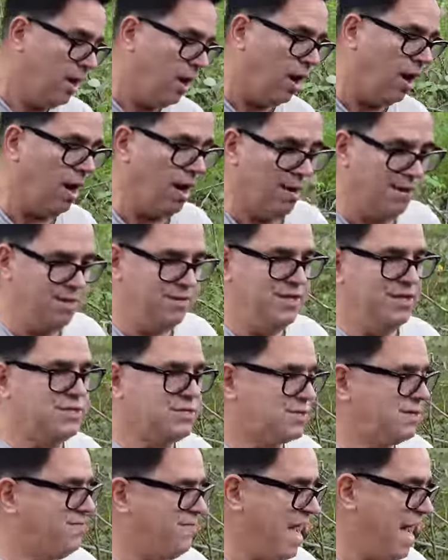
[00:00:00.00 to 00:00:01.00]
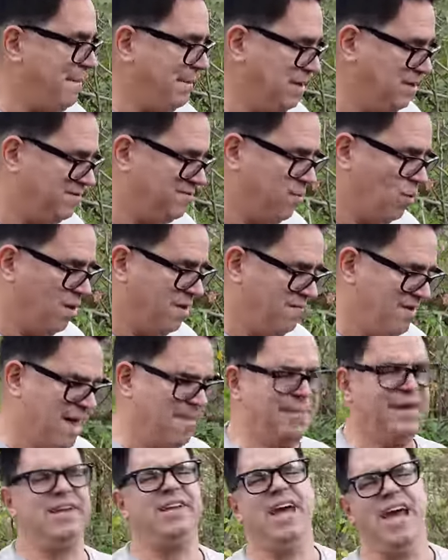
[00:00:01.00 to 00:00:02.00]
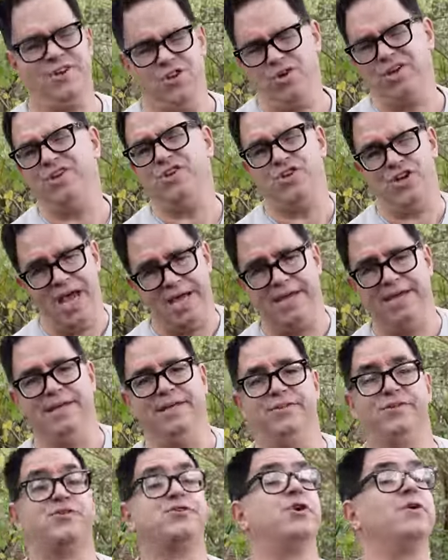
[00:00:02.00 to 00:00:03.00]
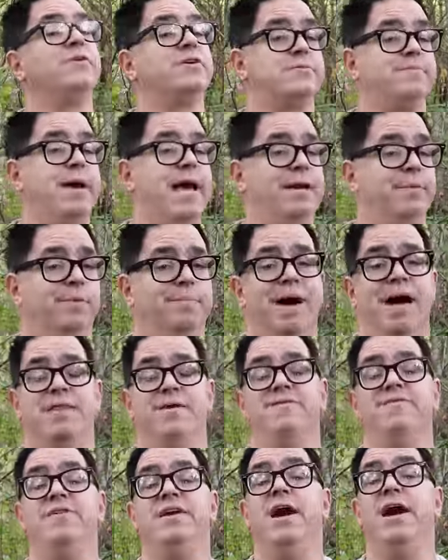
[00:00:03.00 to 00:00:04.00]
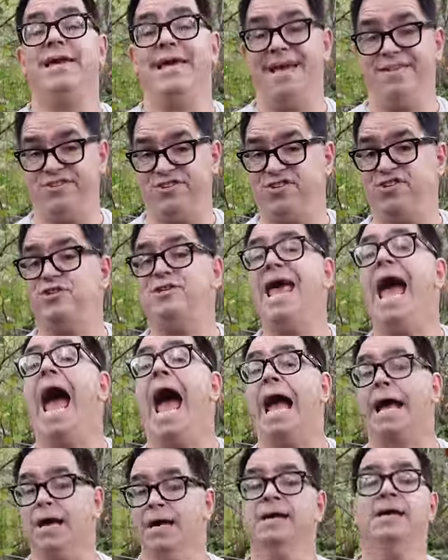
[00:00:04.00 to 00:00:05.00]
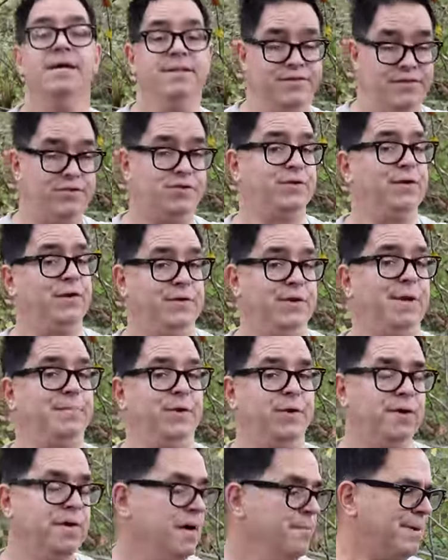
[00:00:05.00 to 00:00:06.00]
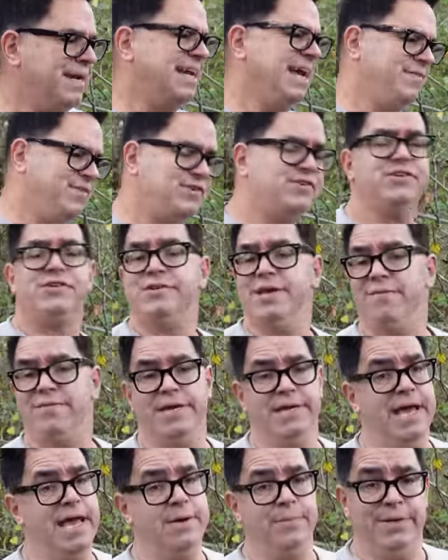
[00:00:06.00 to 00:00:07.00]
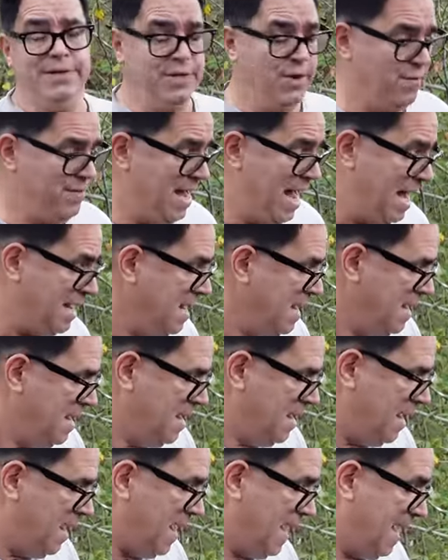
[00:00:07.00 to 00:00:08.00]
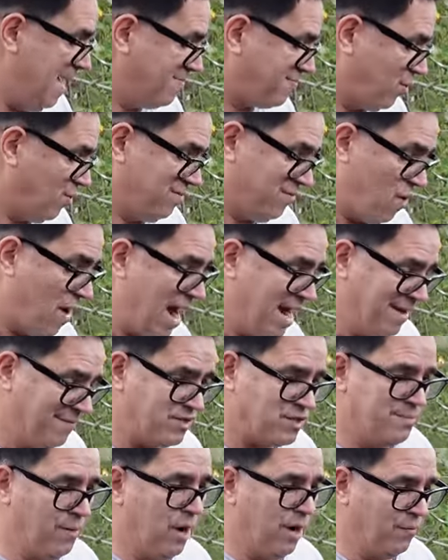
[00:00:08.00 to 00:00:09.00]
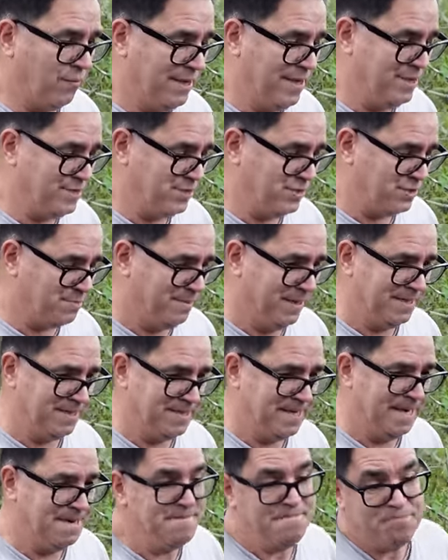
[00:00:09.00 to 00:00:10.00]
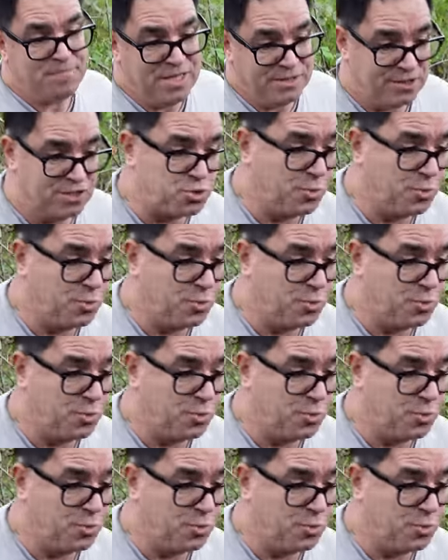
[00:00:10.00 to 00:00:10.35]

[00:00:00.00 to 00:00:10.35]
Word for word: on this family of Ford van. But again, you can check it in the service manual by the VIN stack, this serial number. But again, this is 78, we know that uh, for a variety of small reasons. But uh, the